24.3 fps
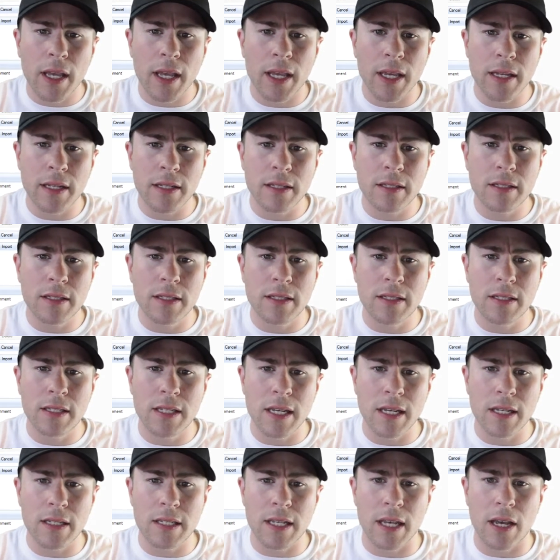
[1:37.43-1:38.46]
in
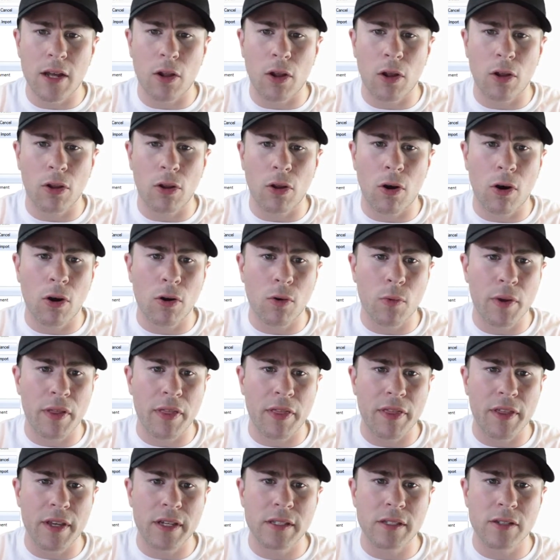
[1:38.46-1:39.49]
detail along
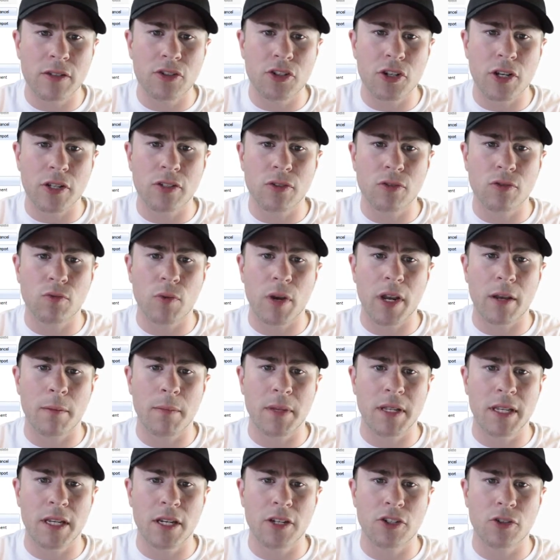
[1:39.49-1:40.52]
with this adjuster's
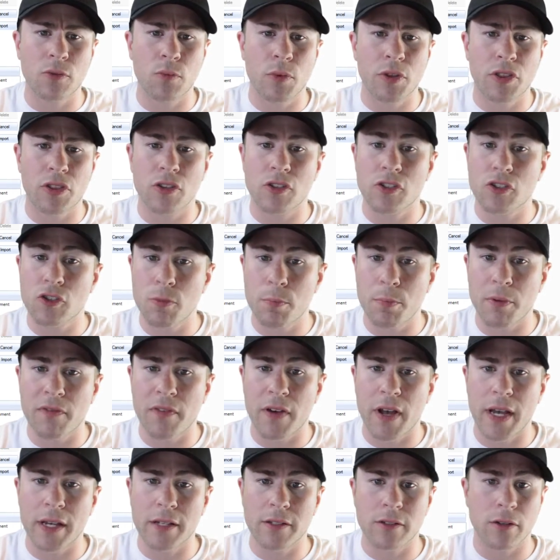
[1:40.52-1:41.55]
recommendation with the
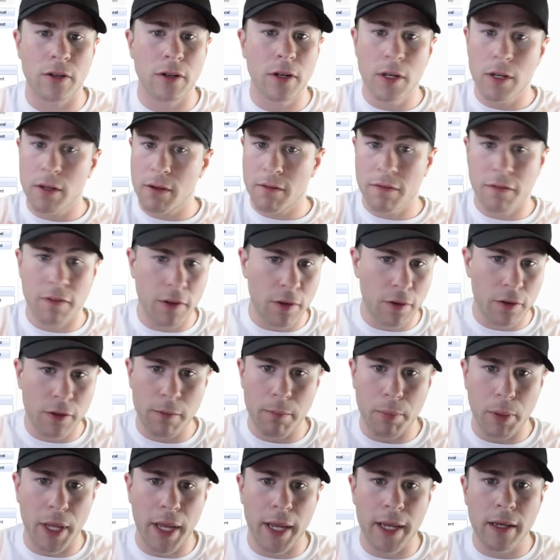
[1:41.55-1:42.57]
supervisor, fill in the
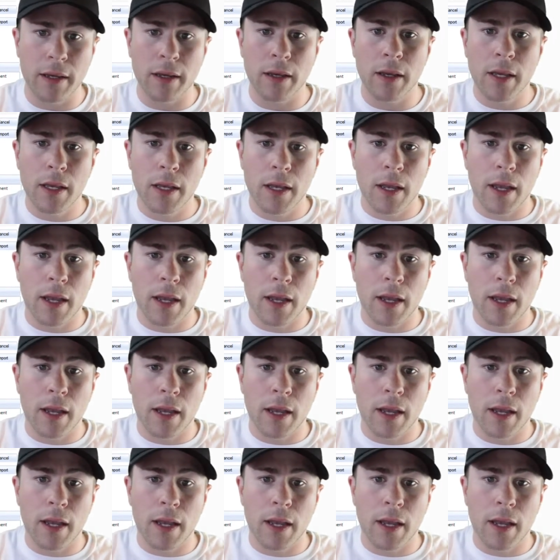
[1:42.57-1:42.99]
blank,